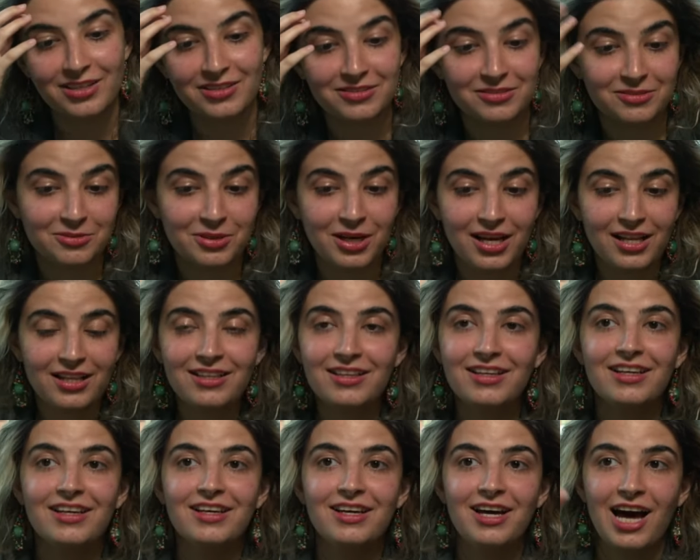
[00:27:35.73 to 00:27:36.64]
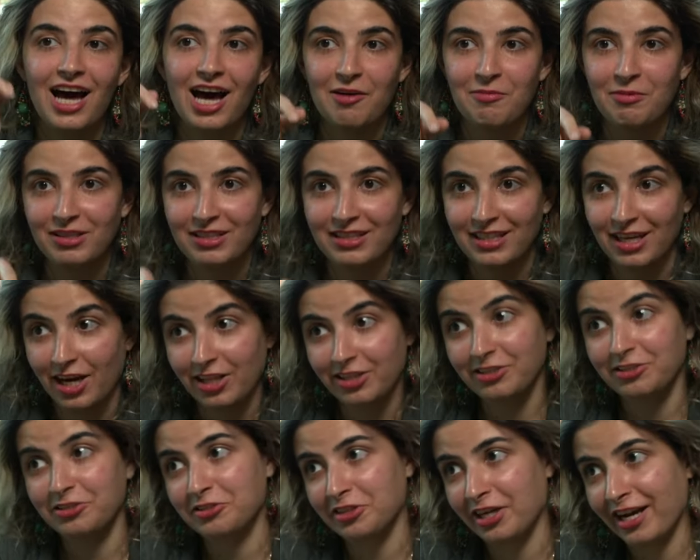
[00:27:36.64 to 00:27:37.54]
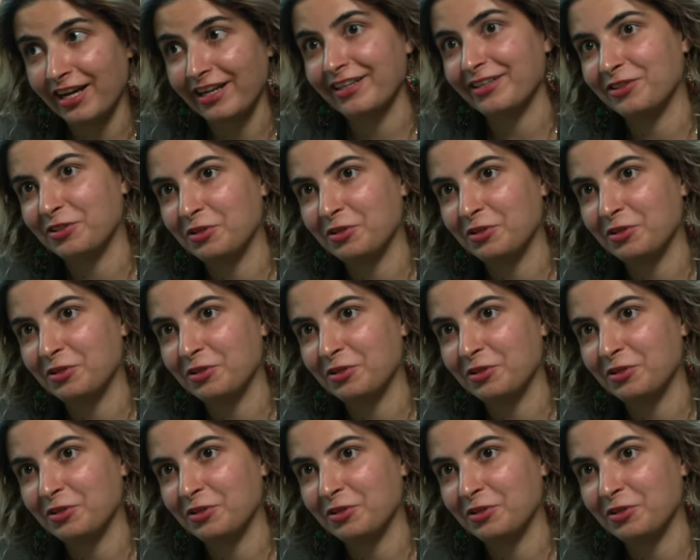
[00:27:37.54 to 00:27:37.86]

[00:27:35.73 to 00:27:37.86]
well how about the other dragon